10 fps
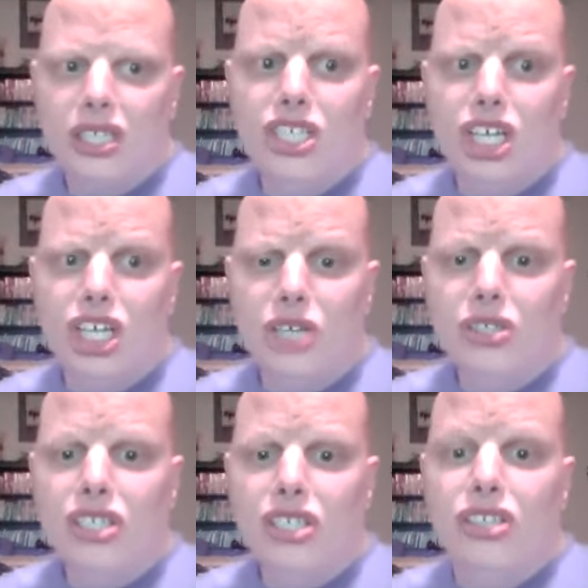you
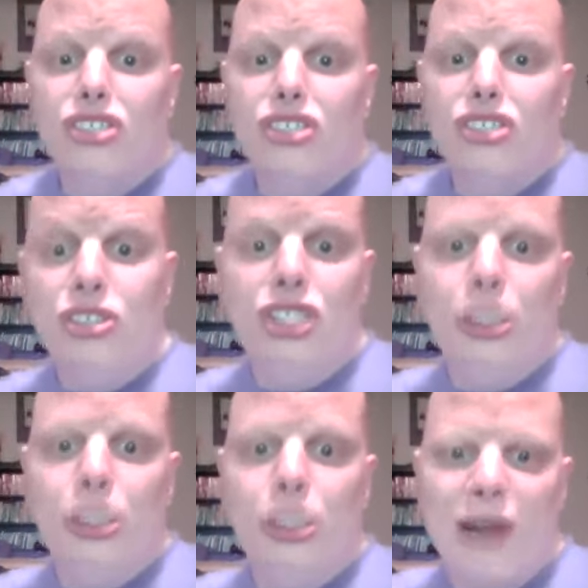know dude,
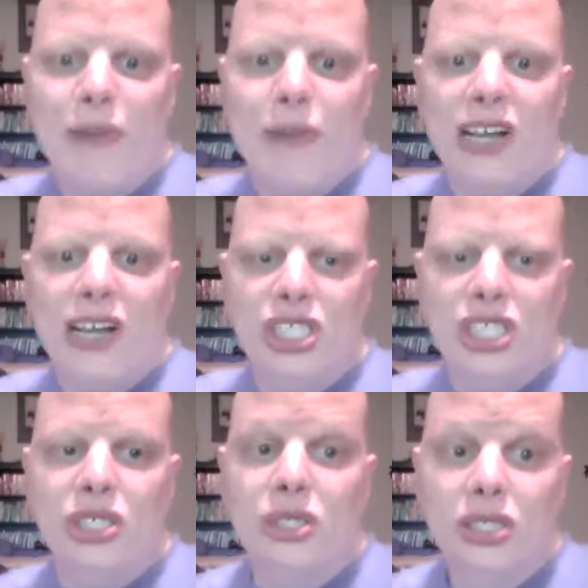Super Mario Bros
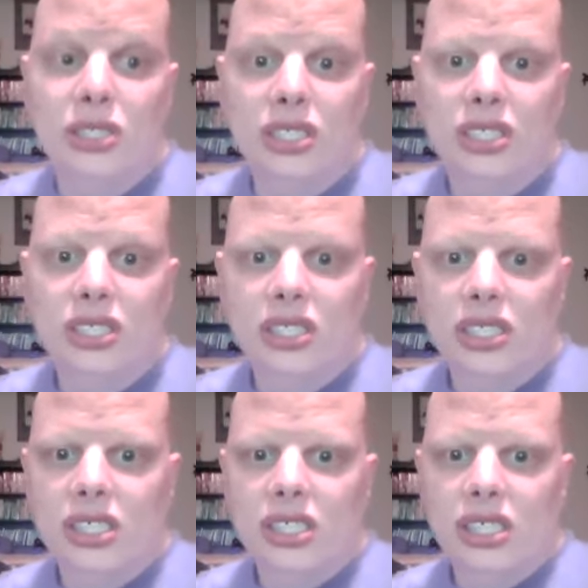2
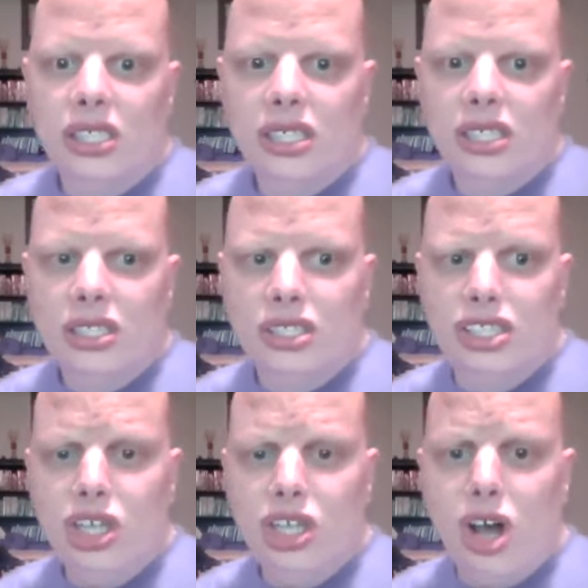
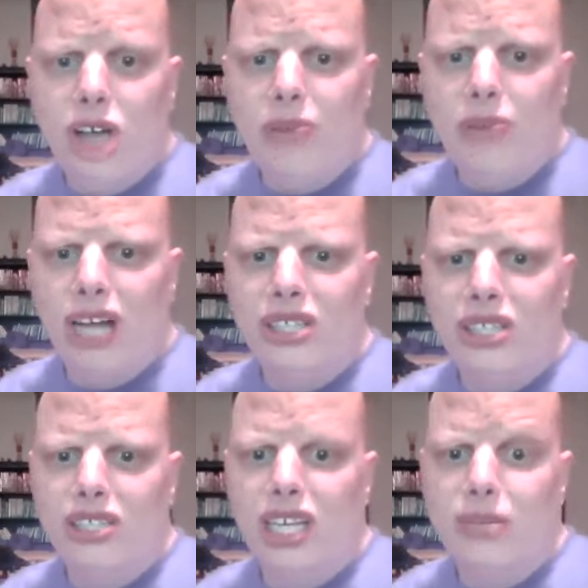do all
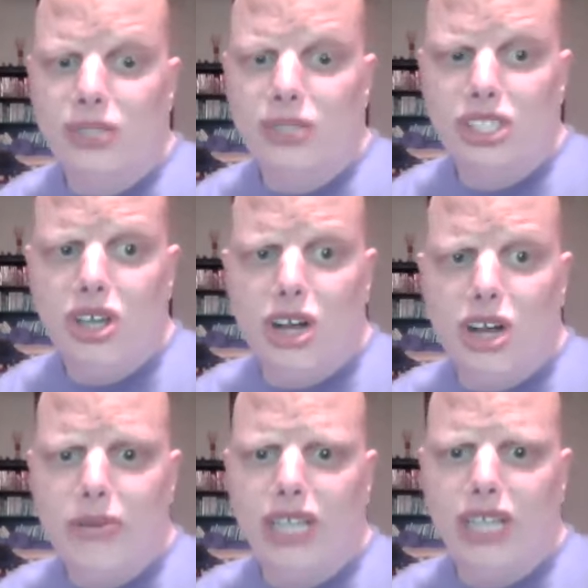Mario games. Do
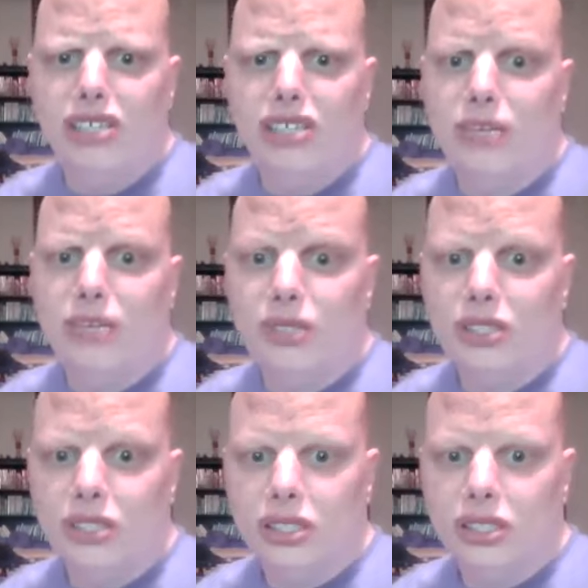all Mario games.
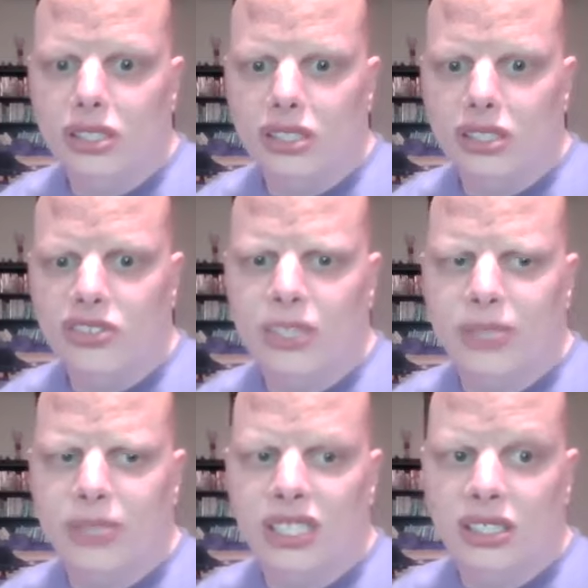Or
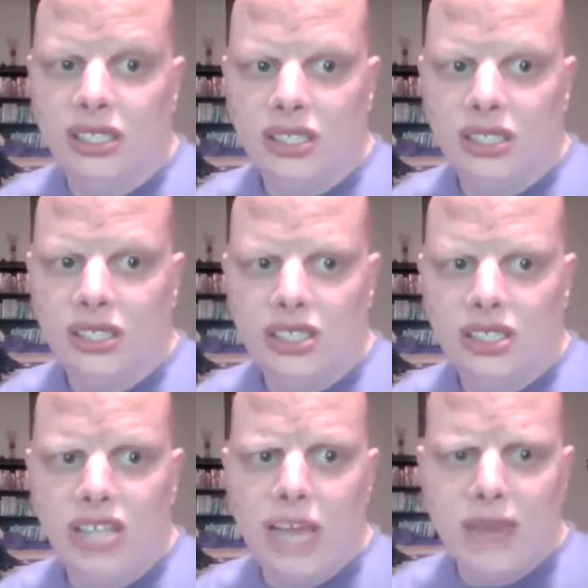something.
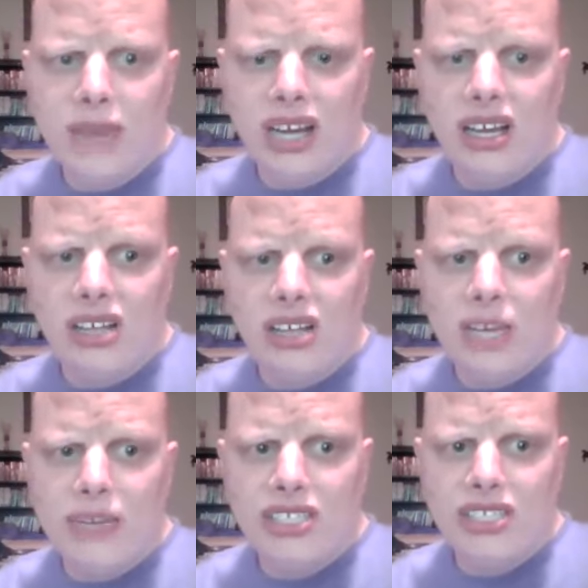Okay, Ma. Okay,
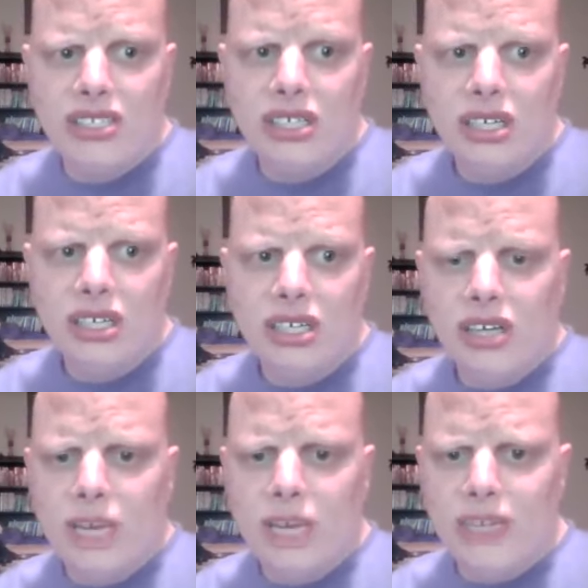Mit.
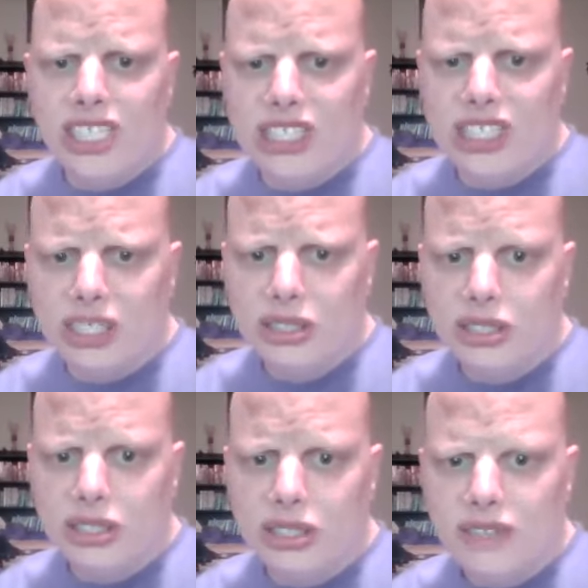Okay, Nintendo.
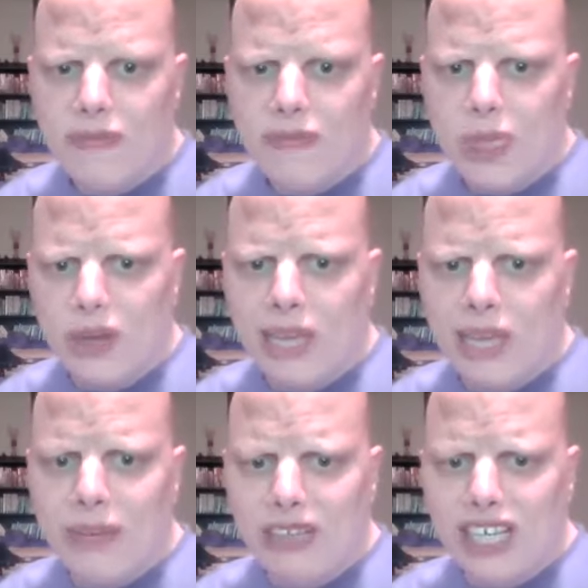Okay,
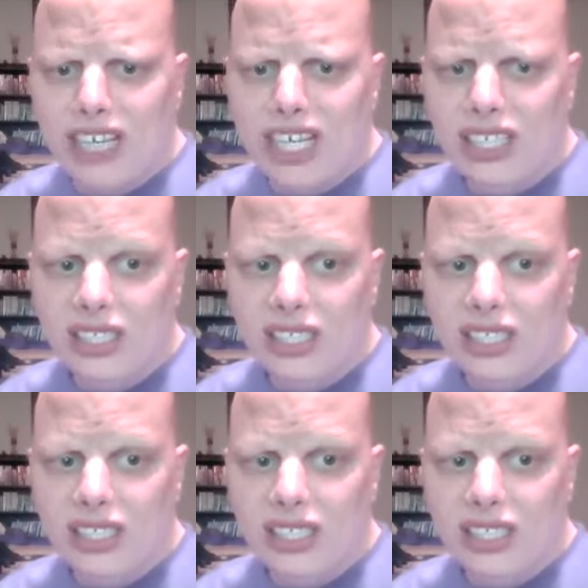Bell guy.